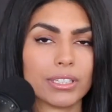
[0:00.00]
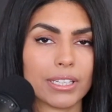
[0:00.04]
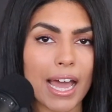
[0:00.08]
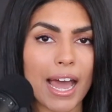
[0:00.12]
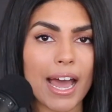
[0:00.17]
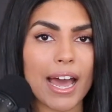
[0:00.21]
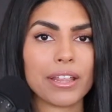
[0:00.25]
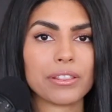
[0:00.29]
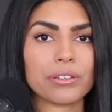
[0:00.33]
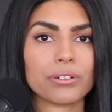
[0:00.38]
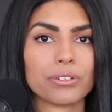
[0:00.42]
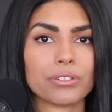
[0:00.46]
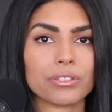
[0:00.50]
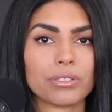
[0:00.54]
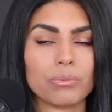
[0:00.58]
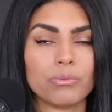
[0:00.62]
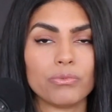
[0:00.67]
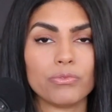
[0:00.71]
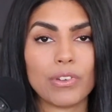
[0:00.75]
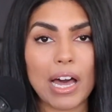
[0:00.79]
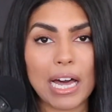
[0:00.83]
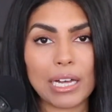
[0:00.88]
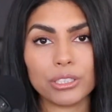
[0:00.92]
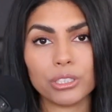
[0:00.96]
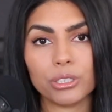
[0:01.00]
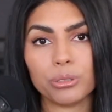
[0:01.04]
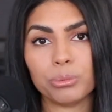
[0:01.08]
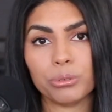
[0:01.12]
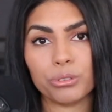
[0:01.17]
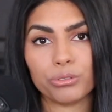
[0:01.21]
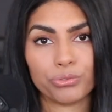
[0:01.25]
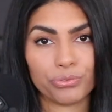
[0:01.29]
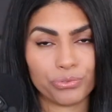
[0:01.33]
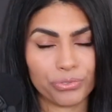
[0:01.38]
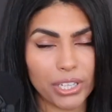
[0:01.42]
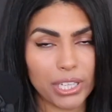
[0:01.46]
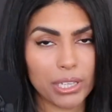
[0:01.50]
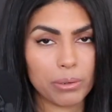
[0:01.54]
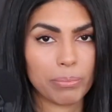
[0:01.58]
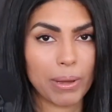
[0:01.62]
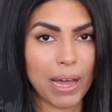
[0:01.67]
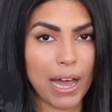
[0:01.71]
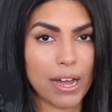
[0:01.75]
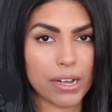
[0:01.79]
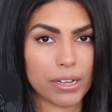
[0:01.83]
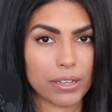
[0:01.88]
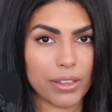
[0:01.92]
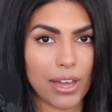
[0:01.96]
gather some valuable
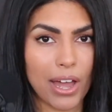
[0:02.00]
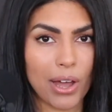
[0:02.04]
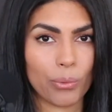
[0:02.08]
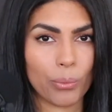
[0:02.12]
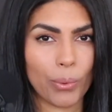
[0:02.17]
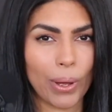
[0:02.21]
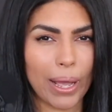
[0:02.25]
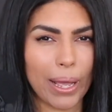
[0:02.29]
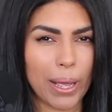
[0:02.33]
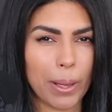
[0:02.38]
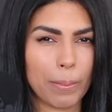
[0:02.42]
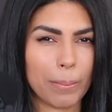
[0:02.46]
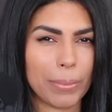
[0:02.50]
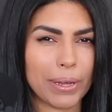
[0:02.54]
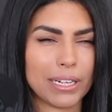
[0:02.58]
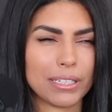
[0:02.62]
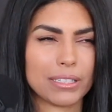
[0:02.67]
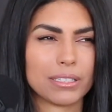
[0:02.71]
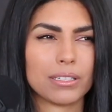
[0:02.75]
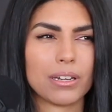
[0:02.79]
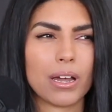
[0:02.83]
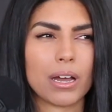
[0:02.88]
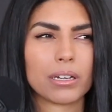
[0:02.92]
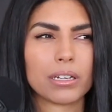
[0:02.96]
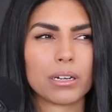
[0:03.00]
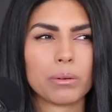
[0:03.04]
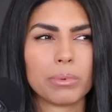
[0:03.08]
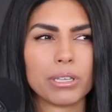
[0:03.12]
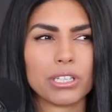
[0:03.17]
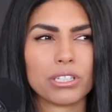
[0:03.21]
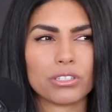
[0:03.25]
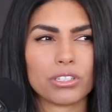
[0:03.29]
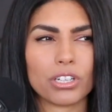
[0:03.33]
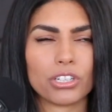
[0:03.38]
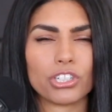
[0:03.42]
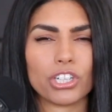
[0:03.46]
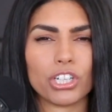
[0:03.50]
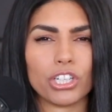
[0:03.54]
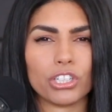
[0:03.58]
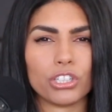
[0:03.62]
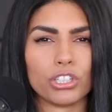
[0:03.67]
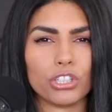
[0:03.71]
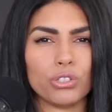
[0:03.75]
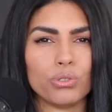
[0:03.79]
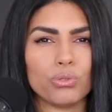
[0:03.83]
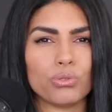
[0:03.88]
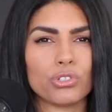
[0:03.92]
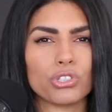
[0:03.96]
feedback that way, but it's not going to be such a
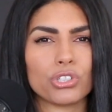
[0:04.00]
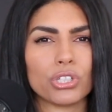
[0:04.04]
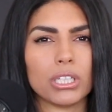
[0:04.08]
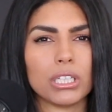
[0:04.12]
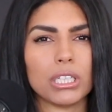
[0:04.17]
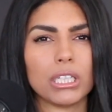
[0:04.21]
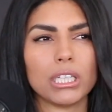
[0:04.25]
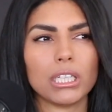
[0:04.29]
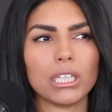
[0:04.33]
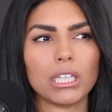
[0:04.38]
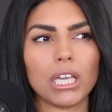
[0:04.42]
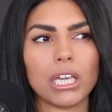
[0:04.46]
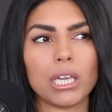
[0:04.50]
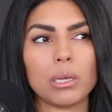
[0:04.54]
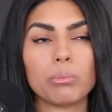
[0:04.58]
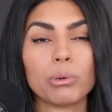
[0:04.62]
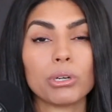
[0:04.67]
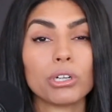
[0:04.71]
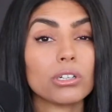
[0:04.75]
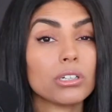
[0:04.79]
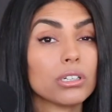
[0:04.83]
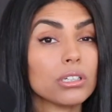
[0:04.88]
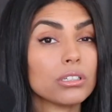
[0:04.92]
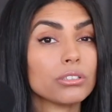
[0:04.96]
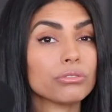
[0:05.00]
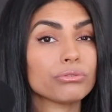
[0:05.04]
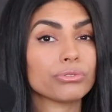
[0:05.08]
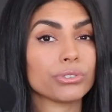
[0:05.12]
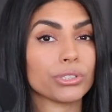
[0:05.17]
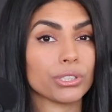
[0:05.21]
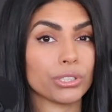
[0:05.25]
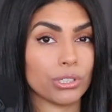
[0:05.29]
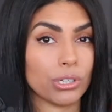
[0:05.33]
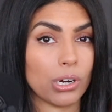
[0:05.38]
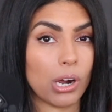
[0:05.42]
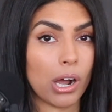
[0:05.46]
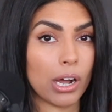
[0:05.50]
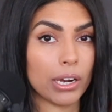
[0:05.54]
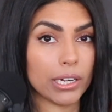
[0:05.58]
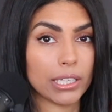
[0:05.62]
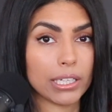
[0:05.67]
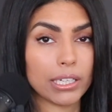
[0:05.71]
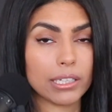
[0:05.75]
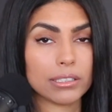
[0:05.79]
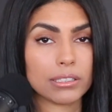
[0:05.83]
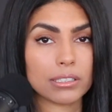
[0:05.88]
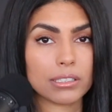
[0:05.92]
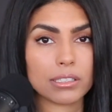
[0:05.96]
huge labor for your
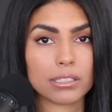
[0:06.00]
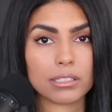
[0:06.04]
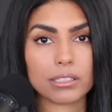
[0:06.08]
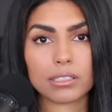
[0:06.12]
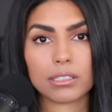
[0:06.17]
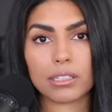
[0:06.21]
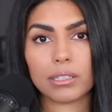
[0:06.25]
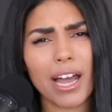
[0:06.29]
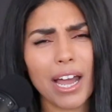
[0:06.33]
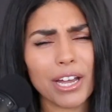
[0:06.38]
audience.